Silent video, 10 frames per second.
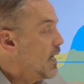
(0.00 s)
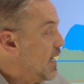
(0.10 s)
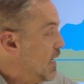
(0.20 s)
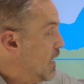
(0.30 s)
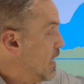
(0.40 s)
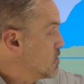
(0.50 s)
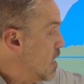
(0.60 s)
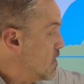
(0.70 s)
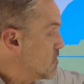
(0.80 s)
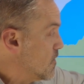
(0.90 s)
And it has
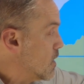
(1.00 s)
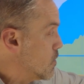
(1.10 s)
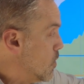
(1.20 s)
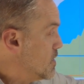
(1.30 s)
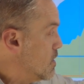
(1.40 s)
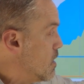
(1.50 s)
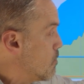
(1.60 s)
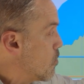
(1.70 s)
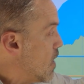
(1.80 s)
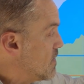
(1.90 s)
done this fairly recent
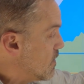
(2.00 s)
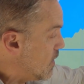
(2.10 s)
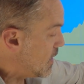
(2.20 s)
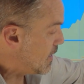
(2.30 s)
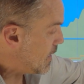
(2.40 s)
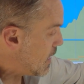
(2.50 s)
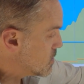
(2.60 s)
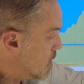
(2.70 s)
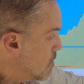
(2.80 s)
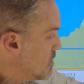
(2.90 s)
number right there. And it
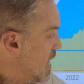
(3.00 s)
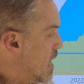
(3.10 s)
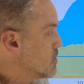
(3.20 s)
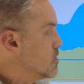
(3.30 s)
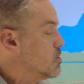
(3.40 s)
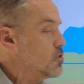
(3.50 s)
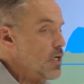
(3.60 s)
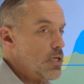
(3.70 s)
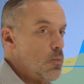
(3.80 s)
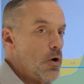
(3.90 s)
has come down since
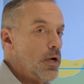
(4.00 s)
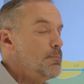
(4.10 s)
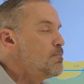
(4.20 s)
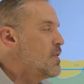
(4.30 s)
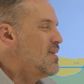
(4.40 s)
January.